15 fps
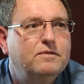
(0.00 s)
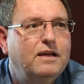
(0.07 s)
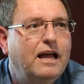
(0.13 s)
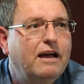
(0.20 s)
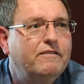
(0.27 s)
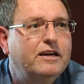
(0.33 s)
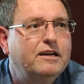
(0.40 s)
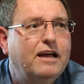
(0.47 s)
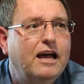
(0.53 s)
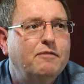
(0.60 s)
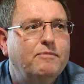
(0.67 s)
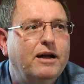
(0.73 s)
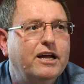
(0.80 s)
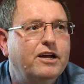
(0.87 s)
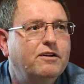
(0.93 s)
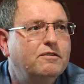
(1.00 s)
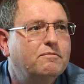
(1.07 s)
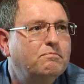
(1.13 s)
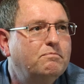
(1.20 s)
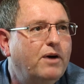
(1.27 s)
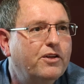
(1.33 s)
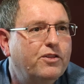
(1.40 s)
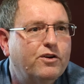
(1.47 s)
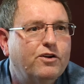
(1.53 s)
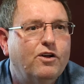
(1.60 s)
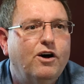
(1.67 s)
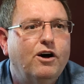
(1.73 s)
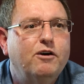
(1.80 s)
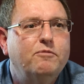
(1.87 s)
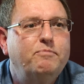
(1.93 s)
Having had my
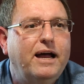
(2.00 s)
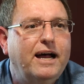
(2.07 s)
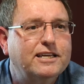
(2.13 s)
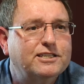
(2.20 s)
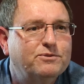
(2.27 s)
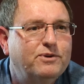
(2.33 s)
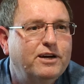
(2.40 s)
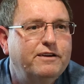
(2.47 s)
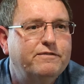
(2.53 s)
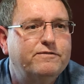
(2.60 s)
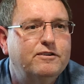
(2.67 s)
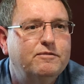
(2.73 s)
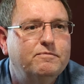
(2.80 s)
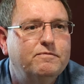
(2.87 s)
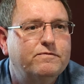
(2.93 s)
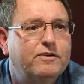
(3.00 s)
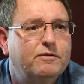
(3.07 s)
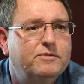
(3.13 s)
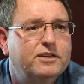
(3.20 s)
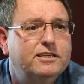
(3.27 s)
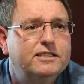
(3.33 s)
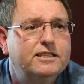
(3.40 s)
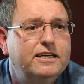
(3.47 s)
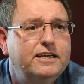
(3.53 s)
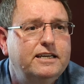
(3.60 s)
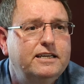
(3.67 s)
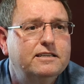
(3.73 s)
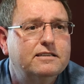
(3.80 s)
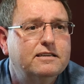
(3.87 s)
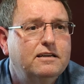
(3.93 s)
mother-in-law pass away from the
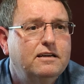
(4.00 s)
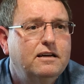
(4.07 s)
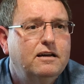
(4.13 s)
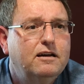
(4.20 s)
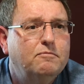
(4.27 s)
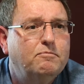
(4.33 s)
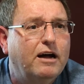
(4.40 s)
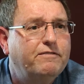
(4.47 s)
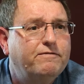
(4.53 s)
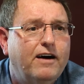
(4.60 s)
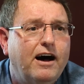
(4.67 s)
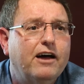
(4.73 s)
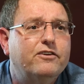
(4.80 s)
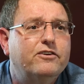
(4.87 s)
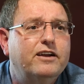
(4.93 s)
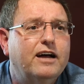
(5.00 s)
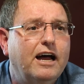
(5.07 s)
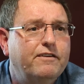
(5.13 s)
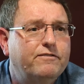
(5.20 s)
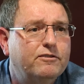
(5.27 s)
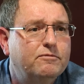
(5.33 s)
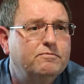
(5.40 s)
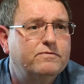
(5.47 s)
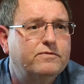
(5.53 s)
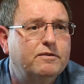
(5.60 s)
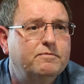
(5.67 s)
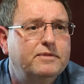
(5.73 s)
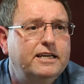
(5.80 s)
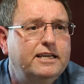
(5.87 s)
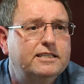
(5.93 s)
disease, my father died
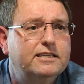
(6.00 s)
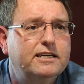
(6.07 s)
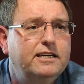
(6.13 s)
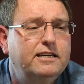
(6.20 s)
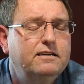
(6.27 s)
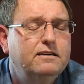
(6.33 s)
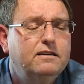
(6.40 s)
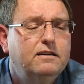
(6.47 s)
from the EC,